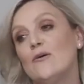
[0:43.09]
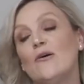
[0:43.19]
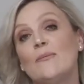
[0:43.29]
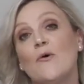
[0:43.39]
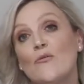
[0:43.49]

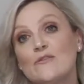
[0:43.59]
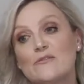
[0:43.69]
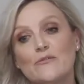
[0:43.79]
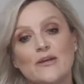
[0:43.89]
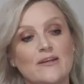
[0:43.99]
I'm on
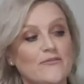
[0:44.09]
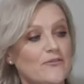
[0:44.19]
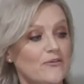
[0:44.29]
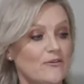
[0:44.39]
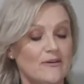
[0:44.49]
screen for
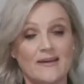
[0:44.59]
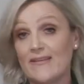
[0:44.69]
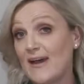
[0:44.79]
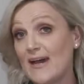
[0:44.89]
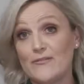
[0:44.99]
another
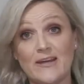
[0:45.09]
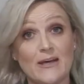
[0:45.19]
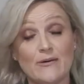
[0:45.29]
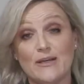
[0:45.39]
half an hour,